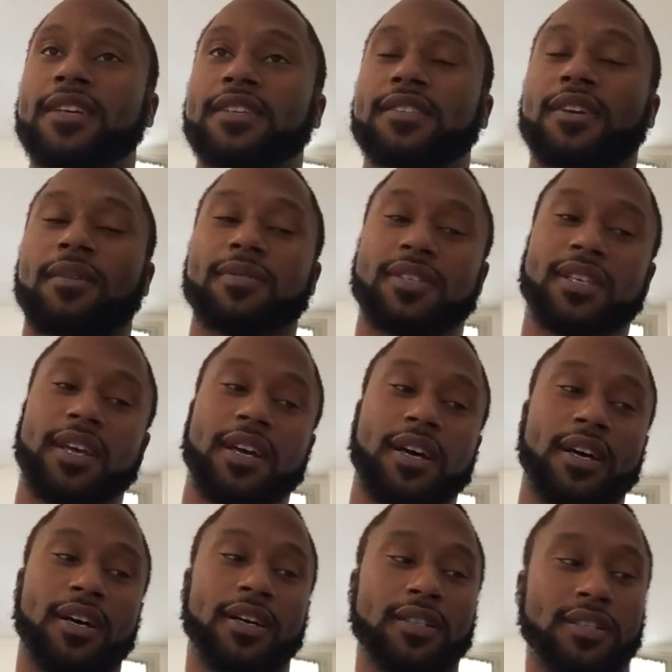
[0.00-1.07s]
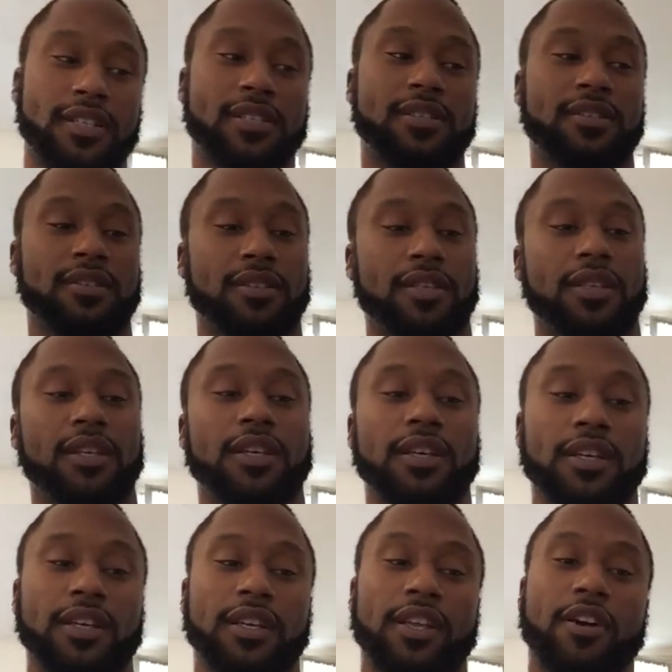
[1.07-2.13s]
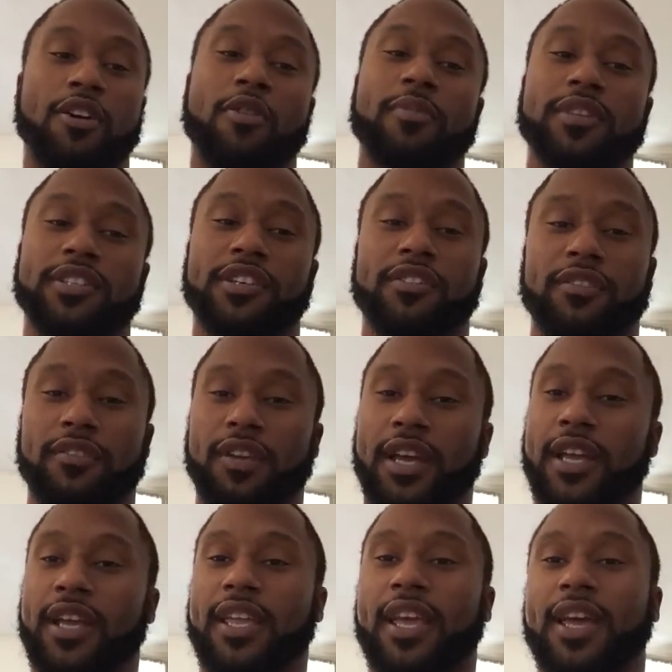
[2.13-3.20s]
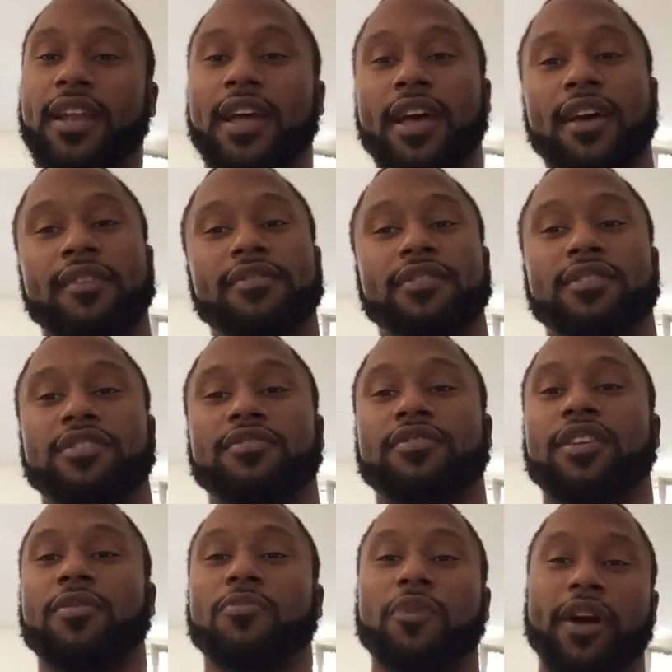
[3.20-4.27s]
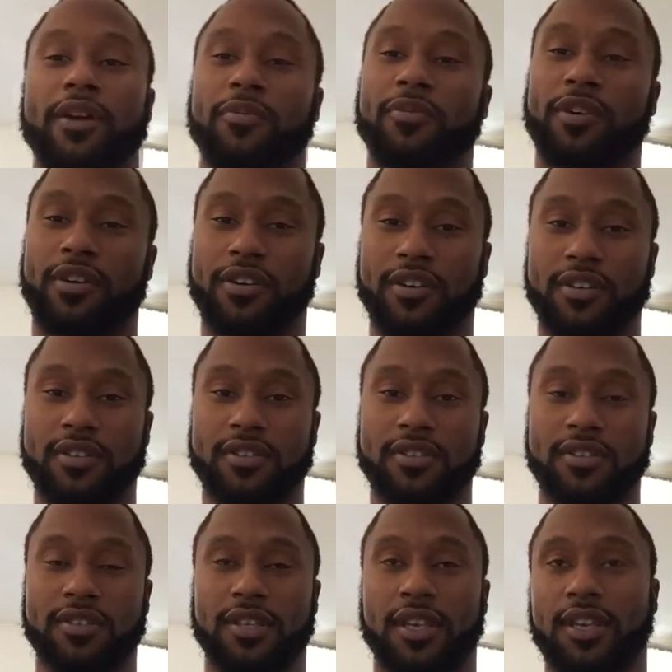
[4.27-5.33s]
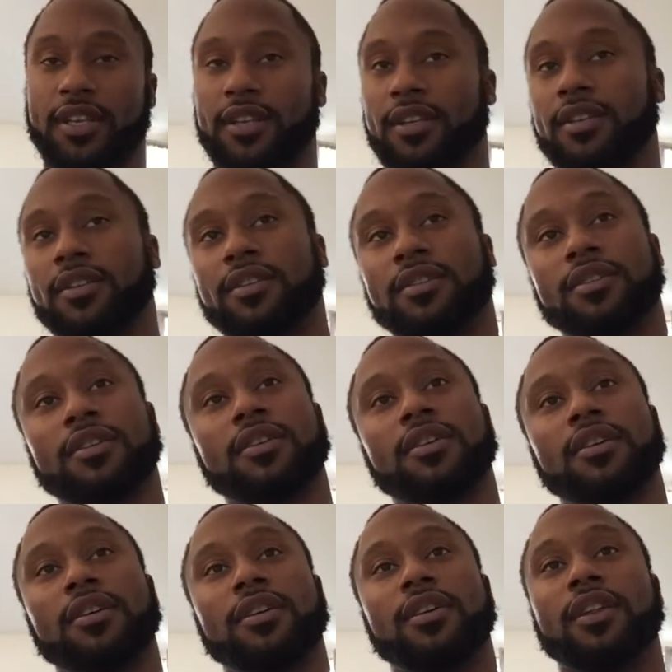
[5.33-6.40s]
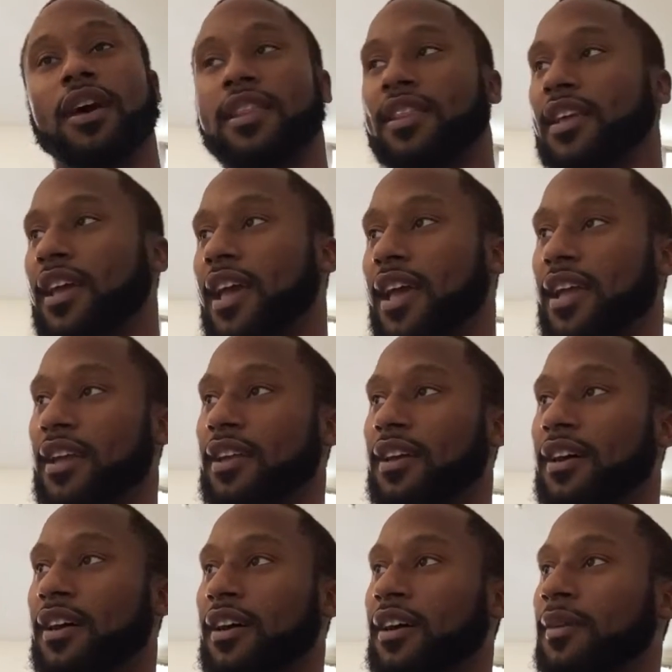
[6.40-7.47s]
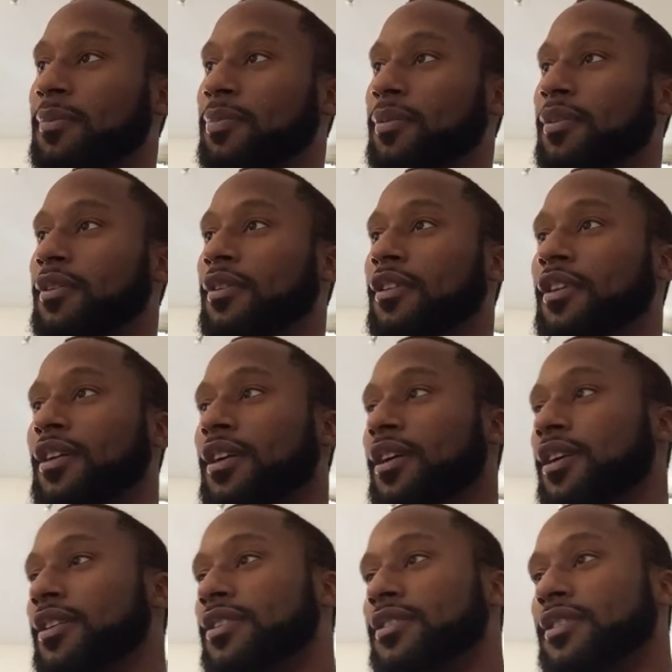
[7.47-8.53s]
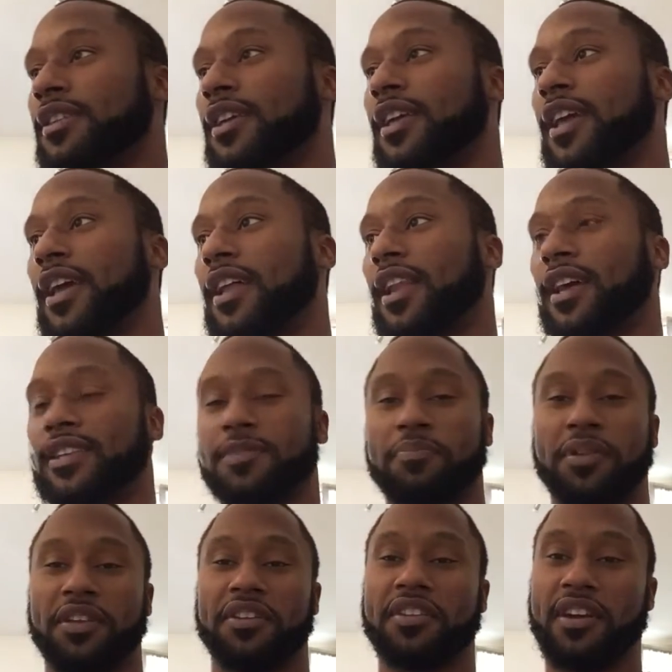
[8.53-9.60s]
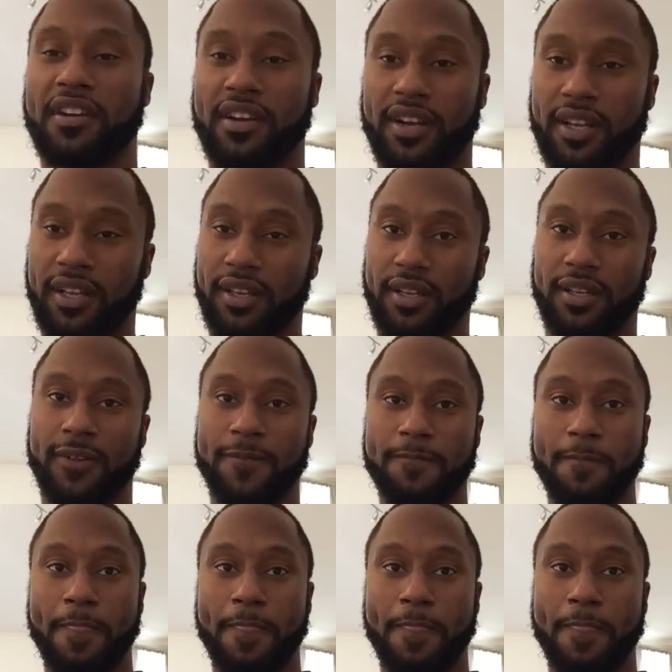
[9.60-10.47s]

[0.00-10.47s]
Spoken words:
So I would say just your home in general, like, it can't have just straight white walls and nothing hanging up, or it can't like be dirty.